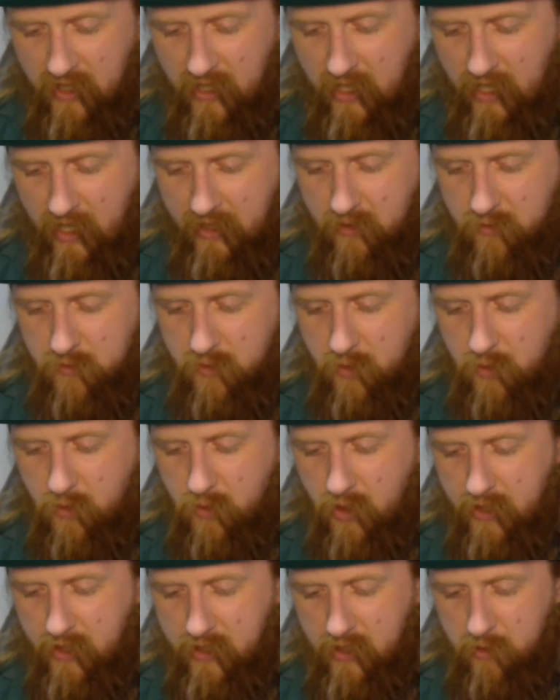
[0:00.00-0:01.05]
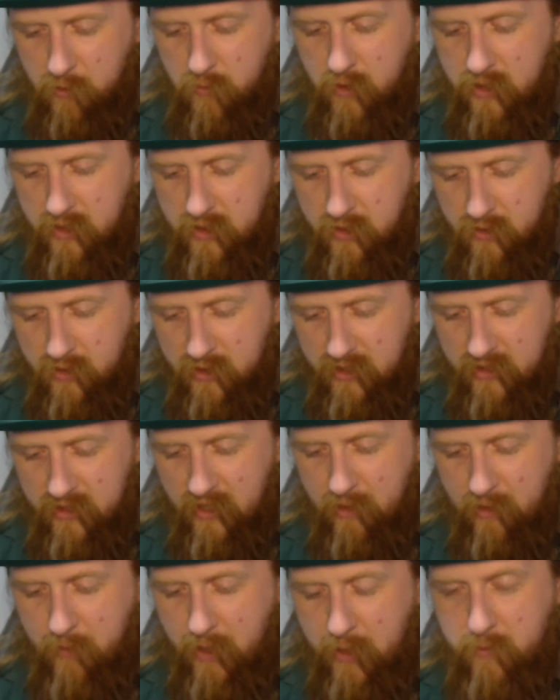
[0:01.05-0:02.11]
I don't know any other way to do it.
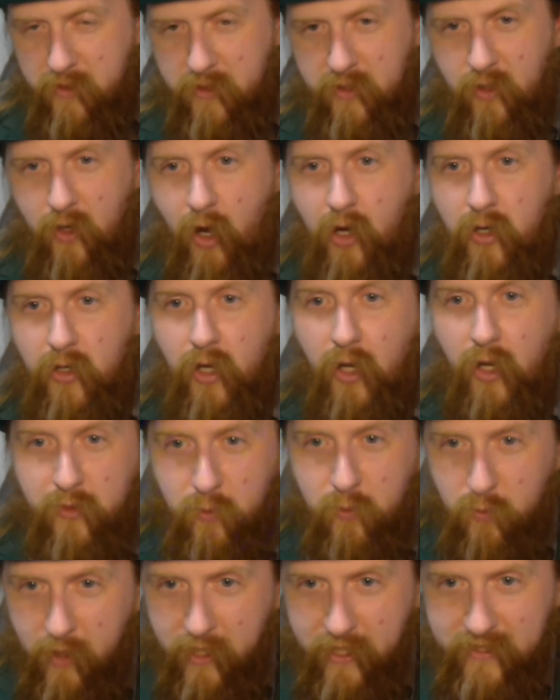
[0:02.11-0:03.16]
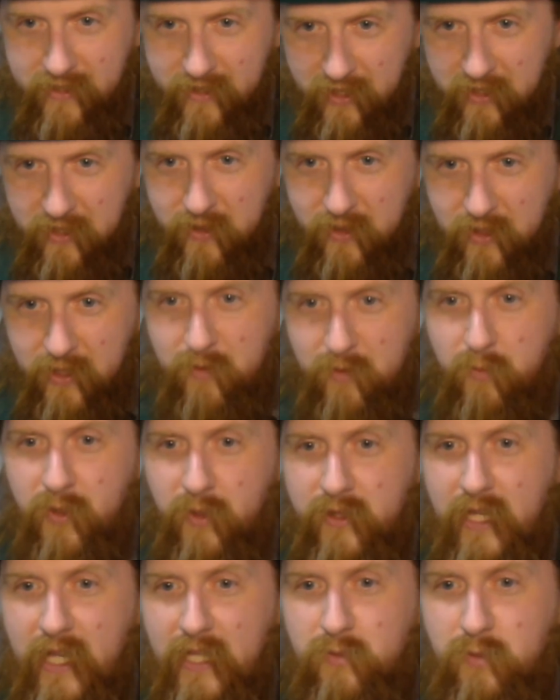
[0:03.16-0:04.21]
Maybe there are other ways to do it,
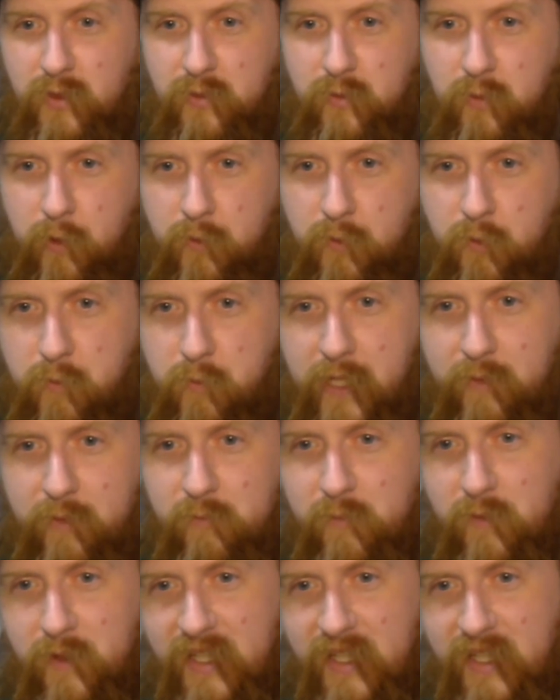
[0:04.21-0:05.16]
but that's what's worked for me.